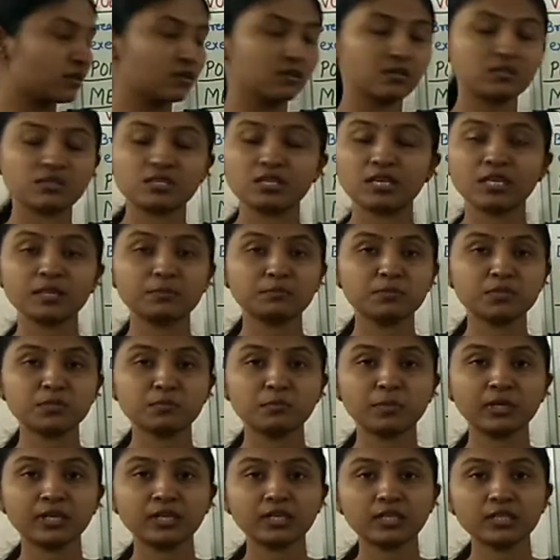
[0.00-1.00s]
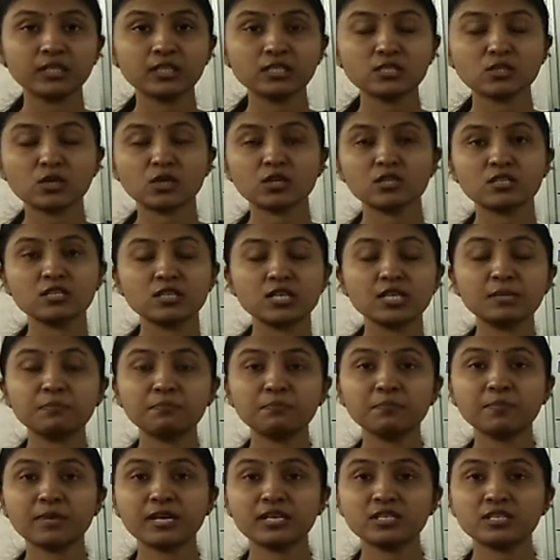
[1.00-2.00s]
sleep spindles or sleep
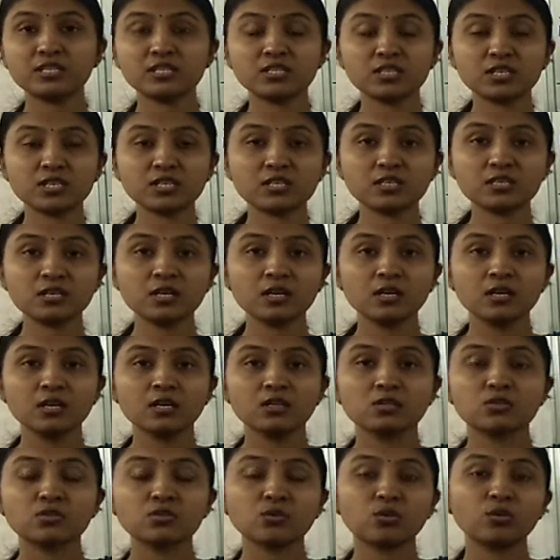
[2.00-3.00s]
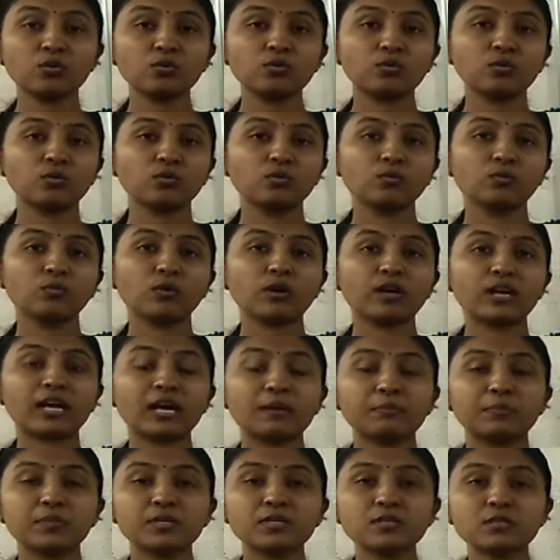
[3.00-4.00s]
messages. So what
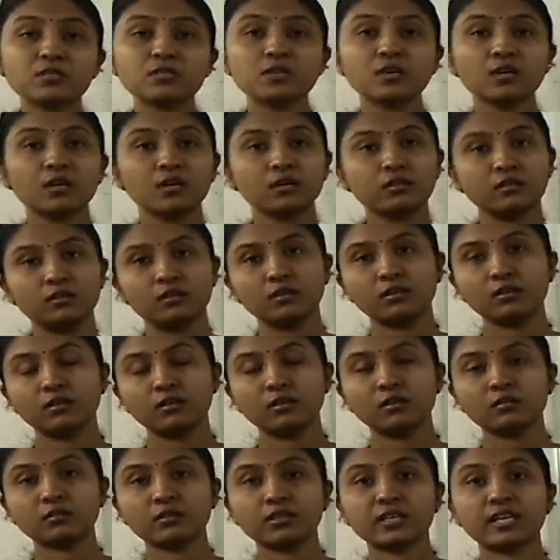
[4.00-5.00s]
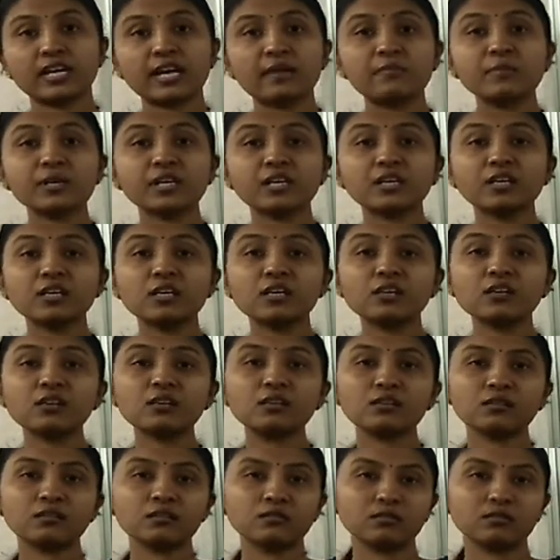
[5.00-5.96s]
happens? The chemical